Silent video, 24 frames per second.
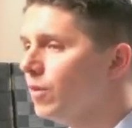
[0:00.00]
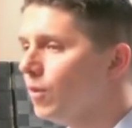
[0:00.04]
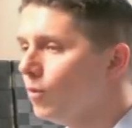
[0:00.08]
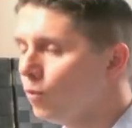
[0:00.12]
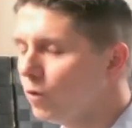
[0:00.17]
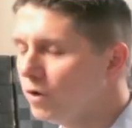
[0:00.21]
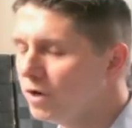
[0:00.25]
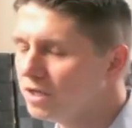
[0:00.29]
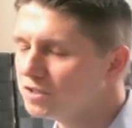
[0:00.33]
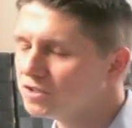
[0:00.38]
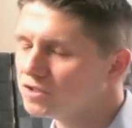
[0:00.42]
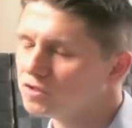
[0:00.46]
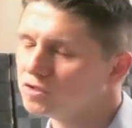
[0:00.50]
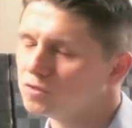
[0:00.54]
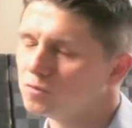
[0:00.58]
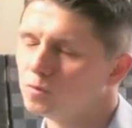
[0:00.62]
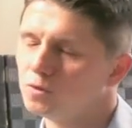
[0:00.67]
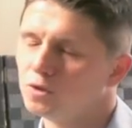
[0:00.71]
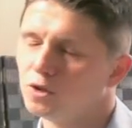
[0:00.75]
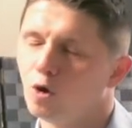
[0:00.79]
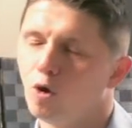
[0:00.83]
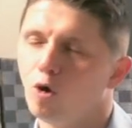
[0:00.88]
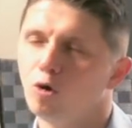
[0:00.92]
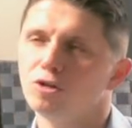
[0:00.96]
when, a,
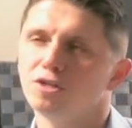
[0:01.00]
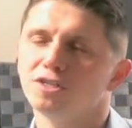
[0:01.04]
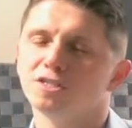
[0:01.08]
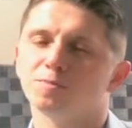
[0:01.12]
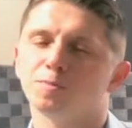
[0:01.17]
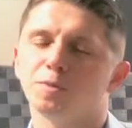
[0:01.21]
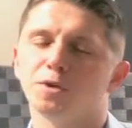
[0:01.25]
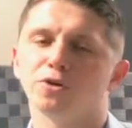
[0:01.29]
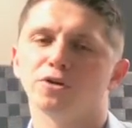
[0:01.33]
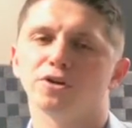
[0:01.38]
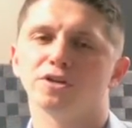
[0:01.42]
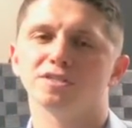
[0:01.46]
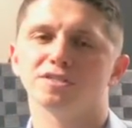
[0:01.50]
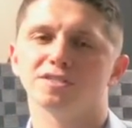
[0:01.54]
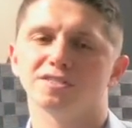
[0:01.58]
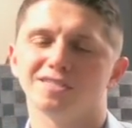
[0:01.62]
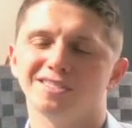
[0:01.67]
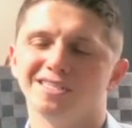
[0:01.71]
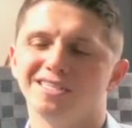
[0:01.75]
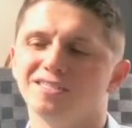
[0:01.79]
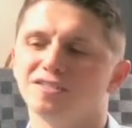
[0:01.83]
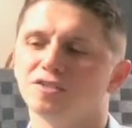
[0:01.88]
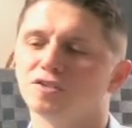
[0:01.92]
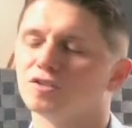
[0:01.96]
when the Holy Spirit
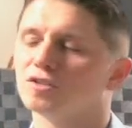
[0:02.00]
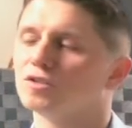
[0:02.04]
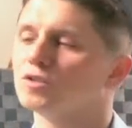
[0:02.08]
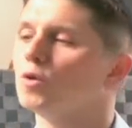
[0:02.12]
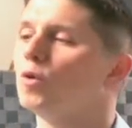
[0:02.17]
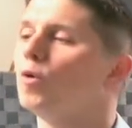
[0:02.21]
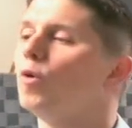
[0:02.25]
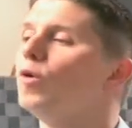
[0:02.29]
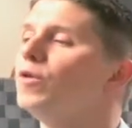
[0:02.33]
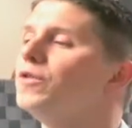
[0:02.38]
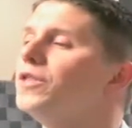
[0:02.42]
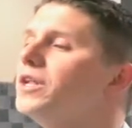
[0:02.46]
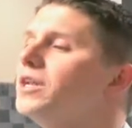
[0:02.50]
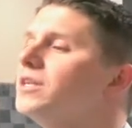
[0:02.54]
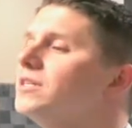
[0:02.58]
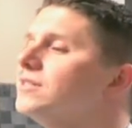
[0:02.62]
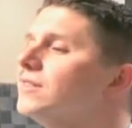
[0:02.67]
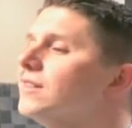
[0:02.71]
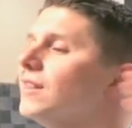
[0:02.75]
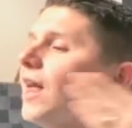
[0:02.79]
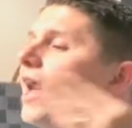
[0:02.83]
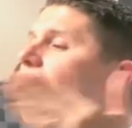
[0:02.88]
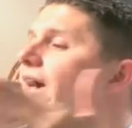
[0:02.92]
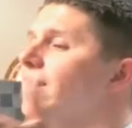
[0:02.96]
sees a soul that
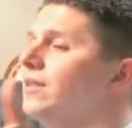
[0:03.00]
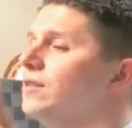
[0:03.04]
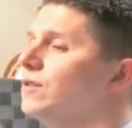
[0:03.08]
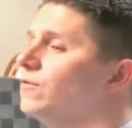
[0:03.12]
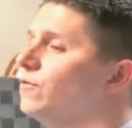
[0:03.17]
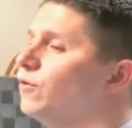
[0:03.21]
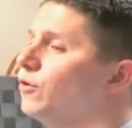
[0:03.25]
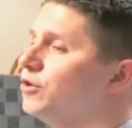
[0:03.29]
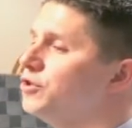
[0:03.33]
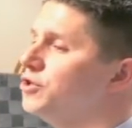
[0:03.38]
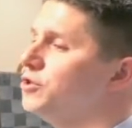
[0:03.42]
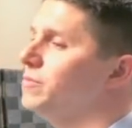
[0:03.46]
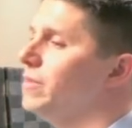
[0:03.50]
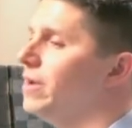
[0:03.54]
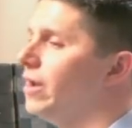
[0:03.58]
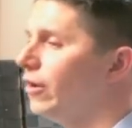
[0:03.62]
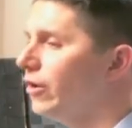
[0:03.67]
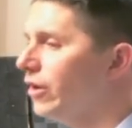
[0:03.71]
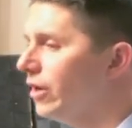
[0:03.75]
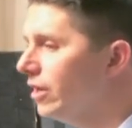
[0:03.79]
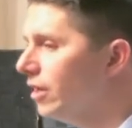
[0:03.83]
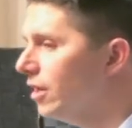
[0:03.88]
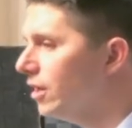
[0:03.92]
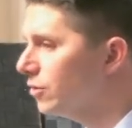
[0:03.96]
is like the Virgin
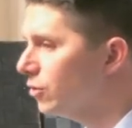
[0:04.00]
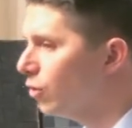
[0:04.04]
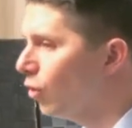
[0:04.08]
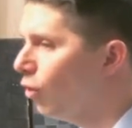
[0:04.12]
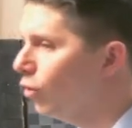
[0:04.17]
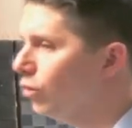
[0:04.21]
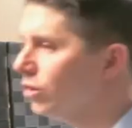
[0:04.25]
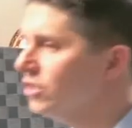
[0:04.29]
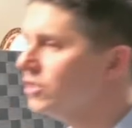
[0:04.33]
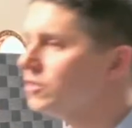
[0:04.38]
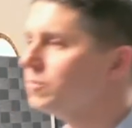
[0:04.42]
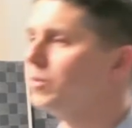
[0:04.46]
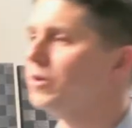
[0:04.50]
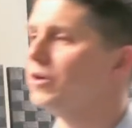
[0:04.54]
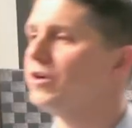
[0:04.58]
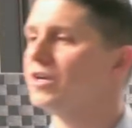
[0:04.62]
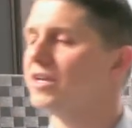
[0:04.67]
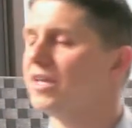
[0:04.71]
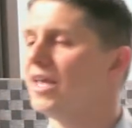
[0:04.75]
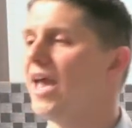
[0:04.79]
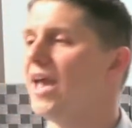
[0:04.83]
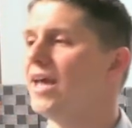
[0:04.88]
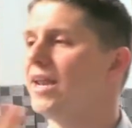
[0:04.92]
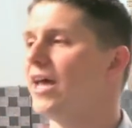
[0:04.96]
Mary, the Holy
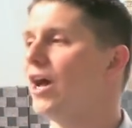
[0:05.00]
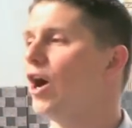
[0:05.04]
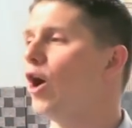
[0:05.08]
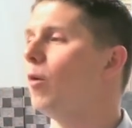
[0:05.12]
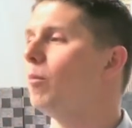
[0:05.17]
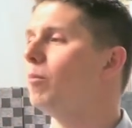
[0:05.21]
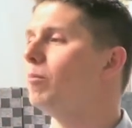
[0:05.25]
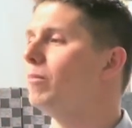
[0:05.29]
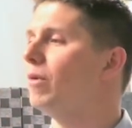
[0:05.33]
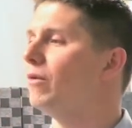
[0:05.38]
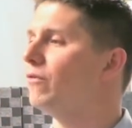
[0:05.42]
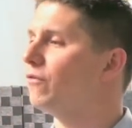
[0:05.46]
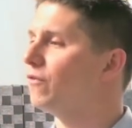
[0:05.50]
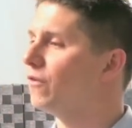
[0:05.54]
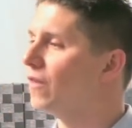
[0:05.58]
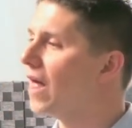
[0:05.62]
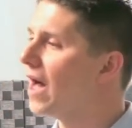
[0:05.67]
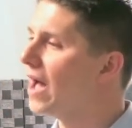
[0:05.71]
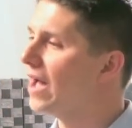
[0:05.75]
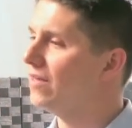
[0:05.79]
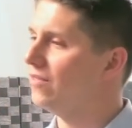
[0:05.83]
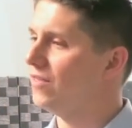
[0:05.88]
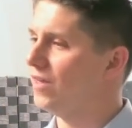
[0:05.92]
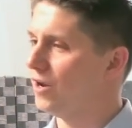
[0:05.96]
Spirit can't help but
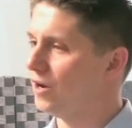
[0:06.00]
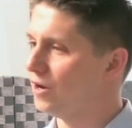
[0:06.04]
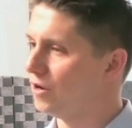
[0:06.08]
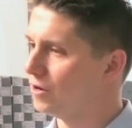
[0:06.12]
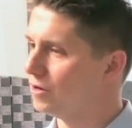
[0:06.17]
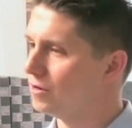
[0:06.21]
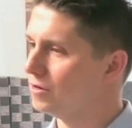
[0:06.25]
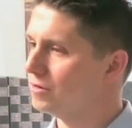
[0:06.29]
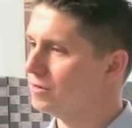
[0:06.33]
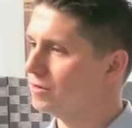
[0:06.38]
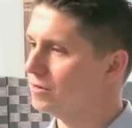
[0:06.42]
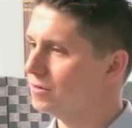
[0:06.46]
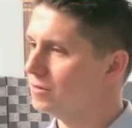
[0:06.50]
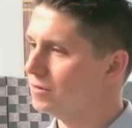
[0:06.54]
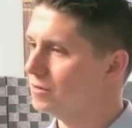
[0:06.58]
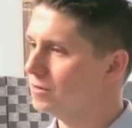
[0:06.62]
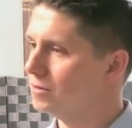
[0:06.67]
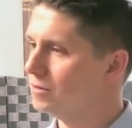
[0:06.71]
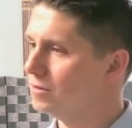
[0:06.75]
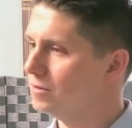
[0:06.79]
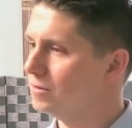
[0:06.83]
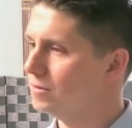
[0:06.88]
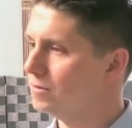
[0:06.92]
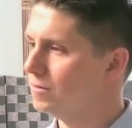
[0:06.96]
fly there.
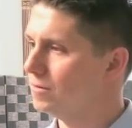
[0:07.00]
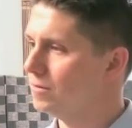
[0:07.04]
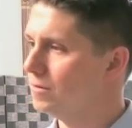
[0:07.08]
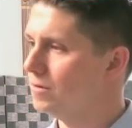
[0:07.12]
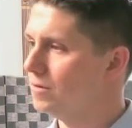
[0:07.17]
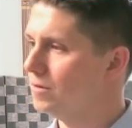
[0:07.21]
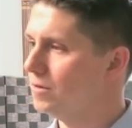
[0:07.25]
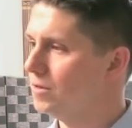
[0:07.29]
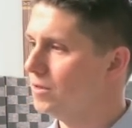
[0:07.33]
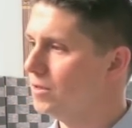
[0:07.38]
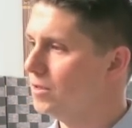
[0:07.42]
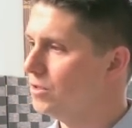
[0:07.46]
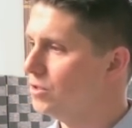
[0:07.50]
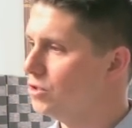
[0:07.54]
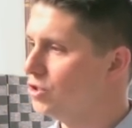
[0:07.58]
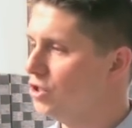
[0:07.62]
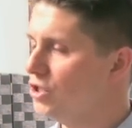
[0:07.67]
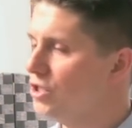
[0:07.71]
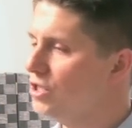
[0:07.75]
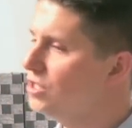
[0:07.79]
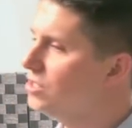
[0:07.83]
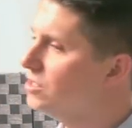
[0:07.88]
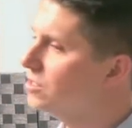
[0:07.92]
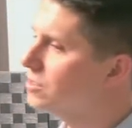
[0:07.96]

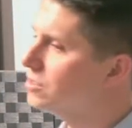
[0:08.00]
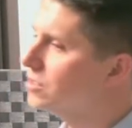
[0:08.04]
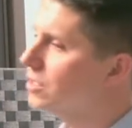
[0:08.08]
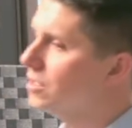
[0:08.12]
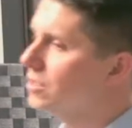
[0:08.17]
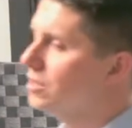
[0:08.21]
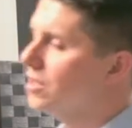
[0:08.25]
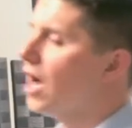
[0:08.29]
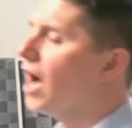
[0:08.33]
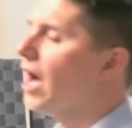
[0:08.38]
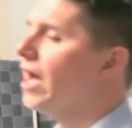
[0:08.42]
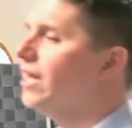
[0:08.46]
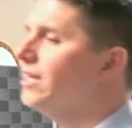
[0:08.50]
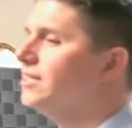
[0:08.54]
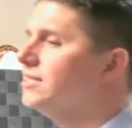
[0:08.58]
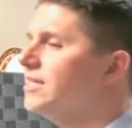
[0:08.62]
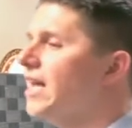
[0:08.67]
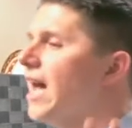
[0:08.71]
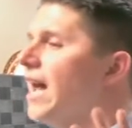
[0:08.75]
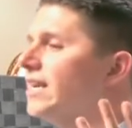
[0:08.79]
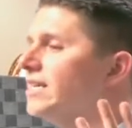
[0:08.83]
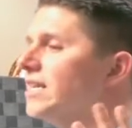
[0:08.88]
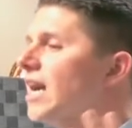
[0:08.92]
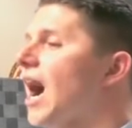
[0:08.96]
She's the
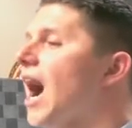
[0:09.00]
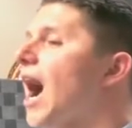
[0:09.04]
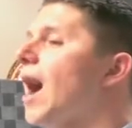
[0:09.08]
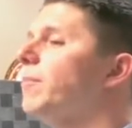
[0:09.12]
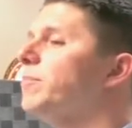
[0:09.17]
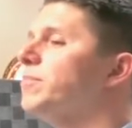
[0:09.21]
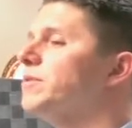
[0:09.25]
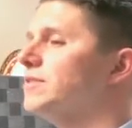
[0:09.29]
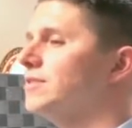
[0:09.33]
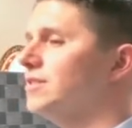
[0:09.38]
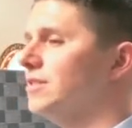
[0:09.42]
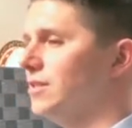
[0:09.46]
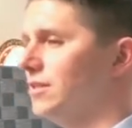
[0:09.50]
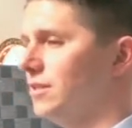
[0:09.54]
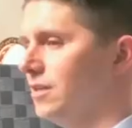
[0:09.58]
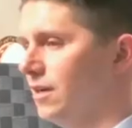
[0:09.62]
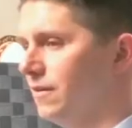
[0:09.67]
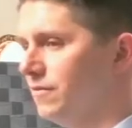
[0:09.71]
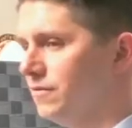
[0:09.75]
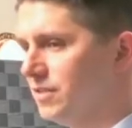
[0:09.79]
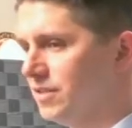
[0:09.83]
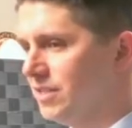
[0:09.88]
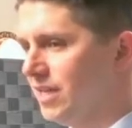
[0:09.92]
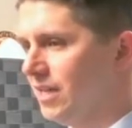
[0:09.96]
exact opposite
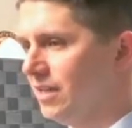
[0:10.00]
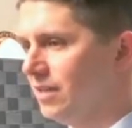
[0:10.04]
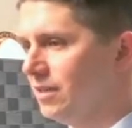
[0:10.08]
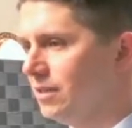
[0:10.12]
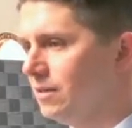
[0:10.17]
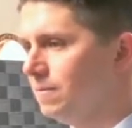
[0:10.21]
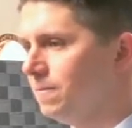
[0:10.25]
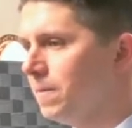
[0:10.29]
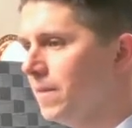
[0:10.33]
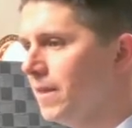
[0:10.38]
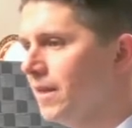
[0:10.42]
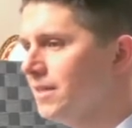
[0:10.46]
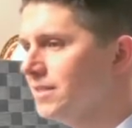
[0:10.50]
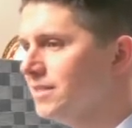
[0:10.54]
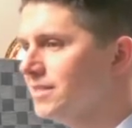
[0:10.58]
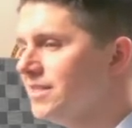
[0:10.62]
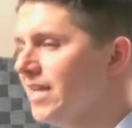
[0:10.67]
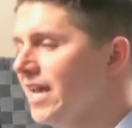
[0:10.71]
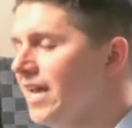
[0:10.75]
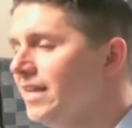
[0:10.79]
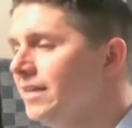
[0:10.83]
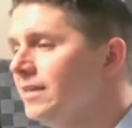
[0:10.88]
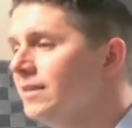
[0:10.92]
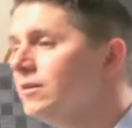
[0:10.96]
of Satan.
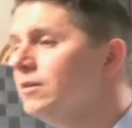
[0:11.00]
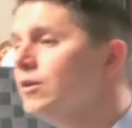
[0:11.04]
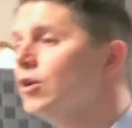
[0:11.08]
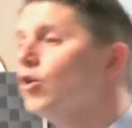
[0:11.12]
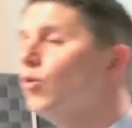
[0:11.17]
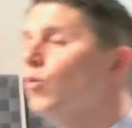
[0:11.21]
Satan